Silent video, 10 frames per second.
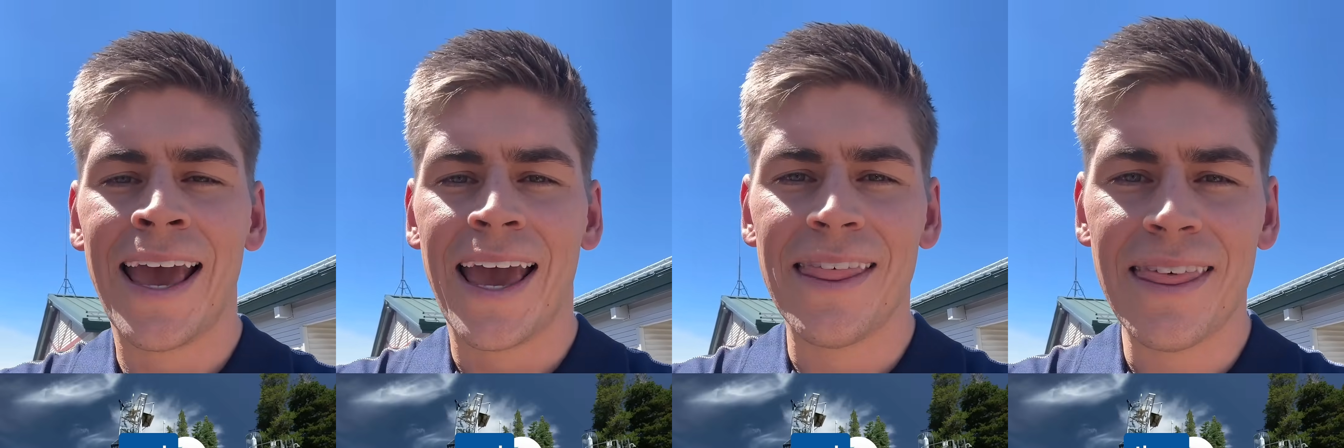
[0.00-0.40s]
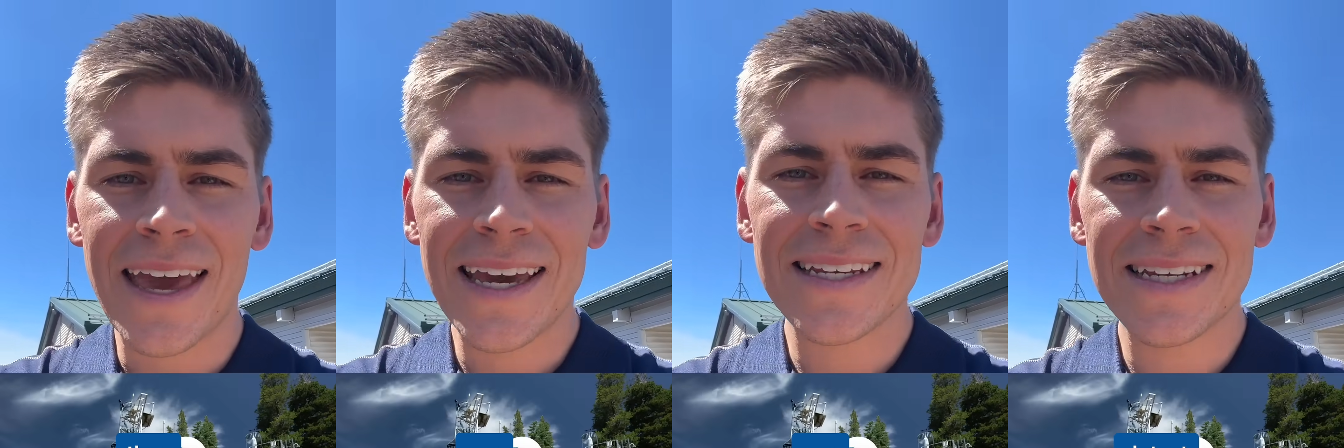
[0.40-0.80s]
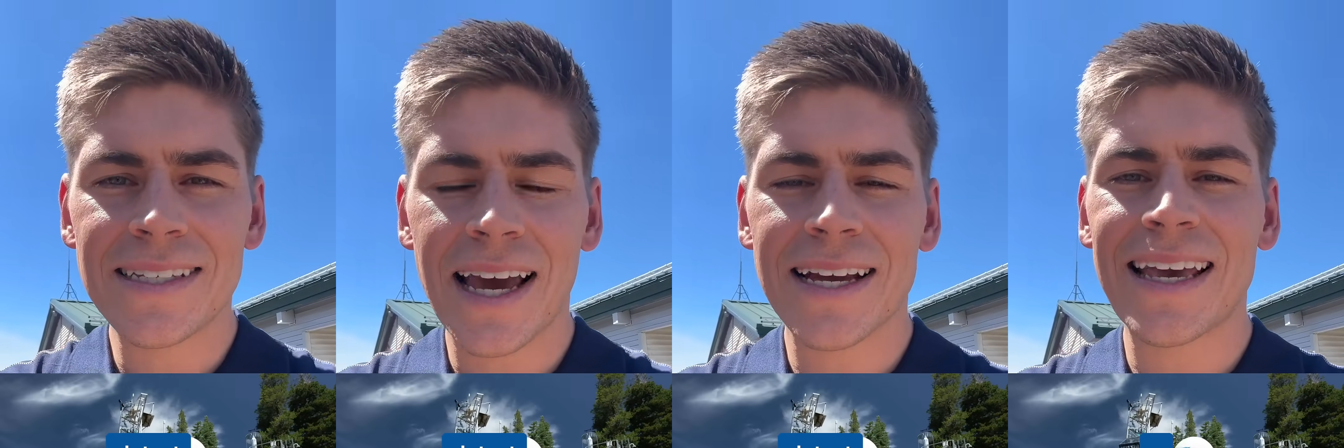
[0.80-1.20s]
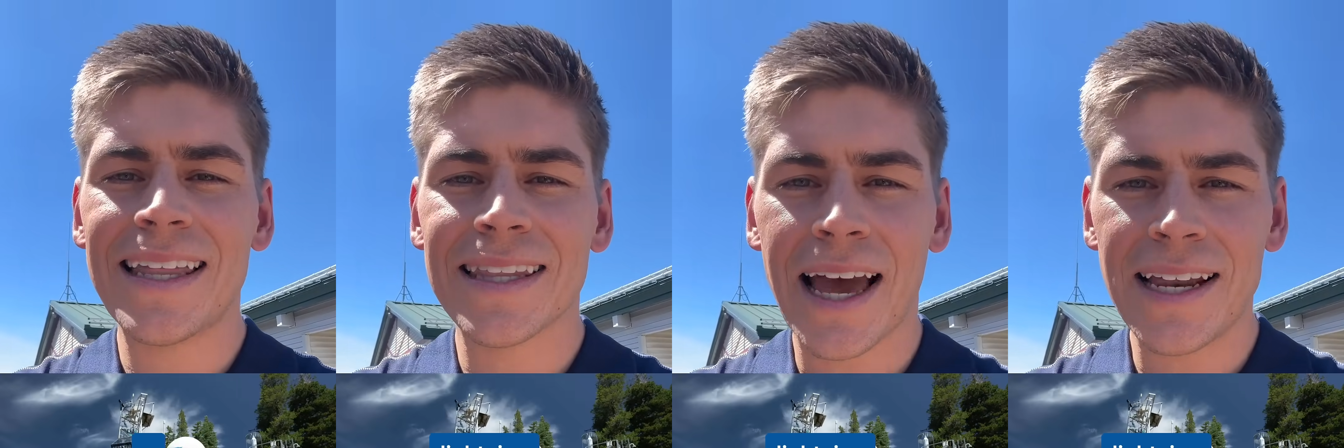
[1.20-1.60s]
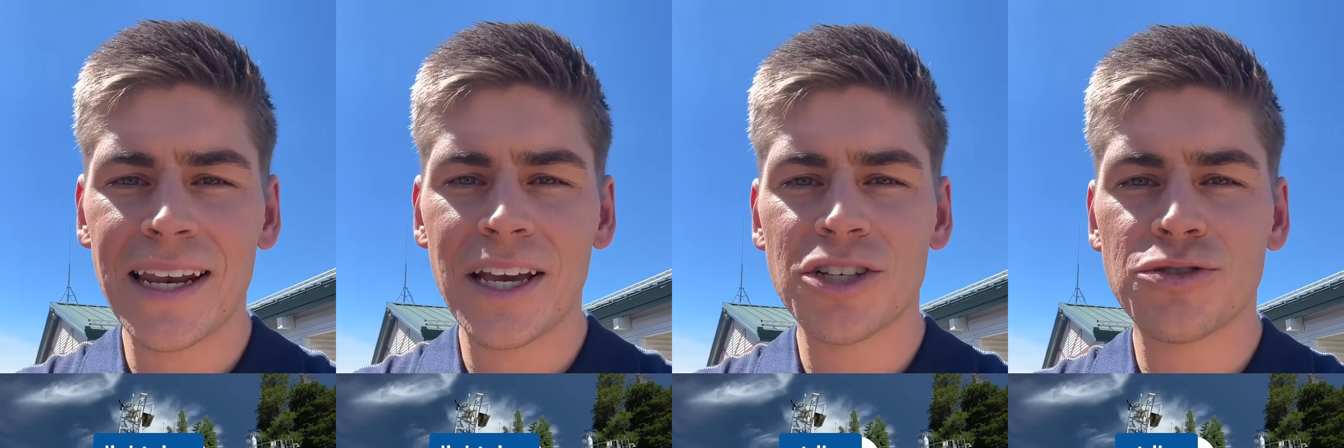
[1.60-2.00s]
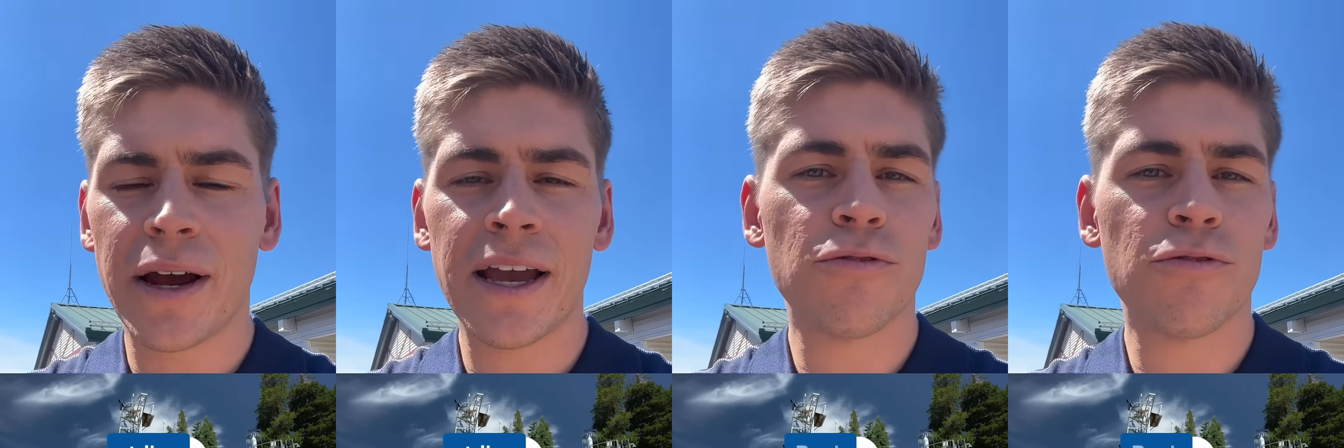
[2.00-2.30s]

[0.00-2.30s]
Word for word: and they can detect a lightning strike,